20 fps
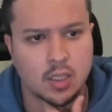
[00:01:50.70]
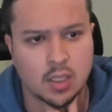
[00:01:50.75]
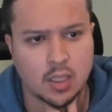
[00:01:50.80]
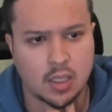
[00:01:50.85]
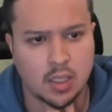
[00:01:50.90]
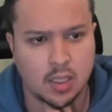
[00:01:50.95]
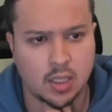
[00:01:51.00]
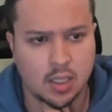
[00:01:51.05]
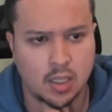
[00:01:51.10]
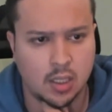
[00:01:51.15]

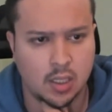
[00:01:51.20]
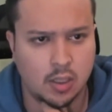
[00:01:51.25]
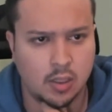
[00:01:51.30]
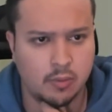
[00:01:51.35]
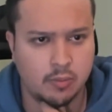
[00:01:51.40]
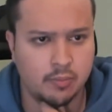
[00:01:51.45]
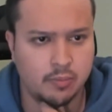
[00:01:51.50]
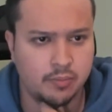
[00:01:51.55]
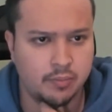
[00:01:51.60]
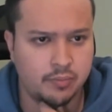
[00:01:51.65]

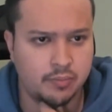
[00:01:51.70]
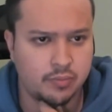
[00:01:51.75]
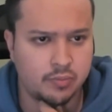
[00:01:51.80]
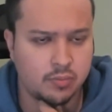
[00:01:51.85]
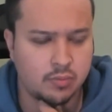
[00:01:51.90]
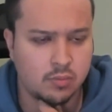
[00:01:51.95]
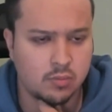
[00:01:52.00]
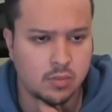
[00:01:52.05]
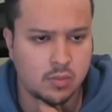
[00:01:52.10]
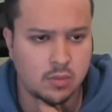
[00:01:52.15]
Um,
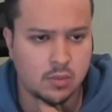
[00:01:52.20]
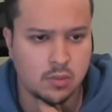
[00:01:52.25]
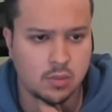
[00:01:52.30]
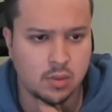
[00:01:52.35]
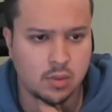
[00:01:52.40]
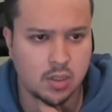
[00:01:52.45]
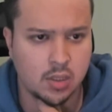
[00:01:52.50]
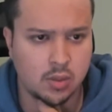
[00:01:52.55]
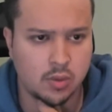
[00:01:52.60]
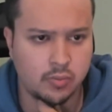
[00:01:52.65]

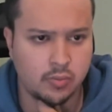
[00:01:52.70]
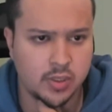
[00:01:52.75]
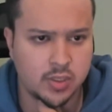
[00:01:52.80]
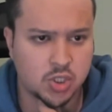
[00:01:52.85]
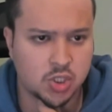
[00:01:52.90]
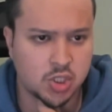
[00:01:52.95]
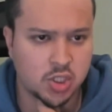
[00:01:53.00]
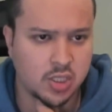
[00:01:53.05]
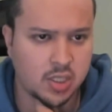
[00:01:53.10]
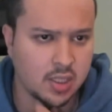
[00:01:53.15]
in
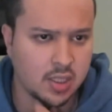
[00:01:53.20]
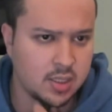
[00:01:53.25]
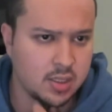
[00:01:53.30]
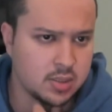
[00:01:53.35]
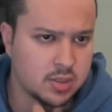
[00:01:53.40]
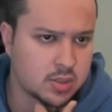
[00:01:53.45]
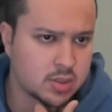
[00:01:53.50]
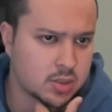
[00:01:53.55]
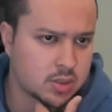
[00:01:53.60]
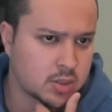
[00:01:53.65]
which
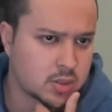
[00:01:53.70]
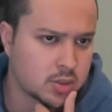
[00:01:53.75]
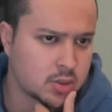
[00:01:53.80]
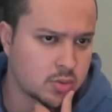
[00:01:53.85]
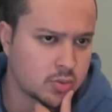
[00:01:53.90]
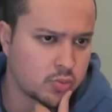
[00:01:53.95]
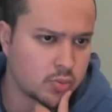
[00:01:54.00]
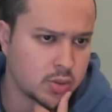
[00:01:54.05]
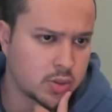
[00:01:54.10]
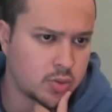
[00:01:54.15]
case,
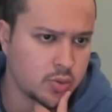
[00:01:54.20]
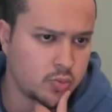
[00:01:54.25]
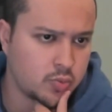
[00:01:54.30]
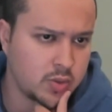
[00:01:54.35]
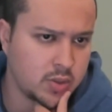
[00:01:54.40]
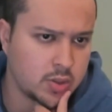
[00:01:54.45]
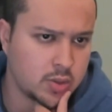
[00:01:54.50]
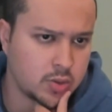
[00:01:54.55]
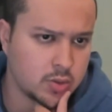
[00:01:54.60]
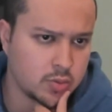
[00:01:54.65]
what do
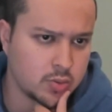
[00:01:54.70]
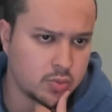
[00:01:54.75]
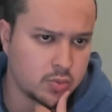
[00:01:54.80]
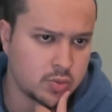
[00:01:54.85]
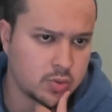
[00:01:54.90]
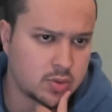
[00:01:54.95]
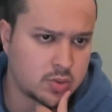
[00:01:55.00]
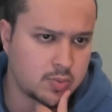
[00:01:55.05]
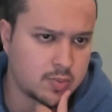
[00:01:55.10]
we do?